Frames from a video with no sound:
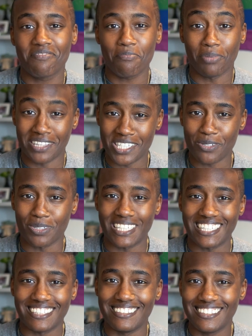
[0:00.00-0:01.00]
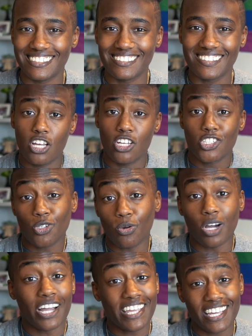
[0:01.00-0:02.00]
but this one did.
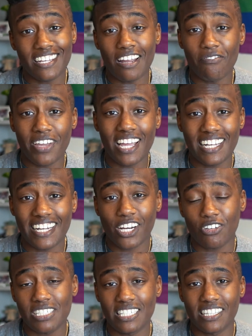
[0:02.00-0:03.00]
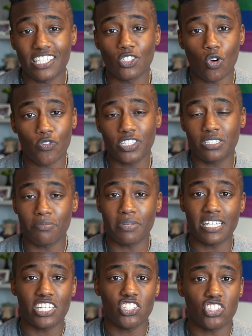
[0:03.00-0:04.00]
So again, Oveja Negra sent this over to
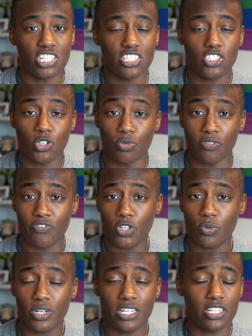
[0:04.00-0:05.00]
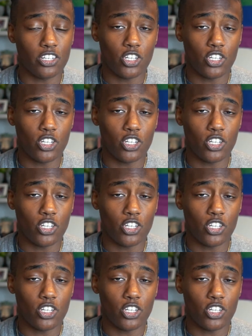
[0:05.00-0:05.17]
me just to review it.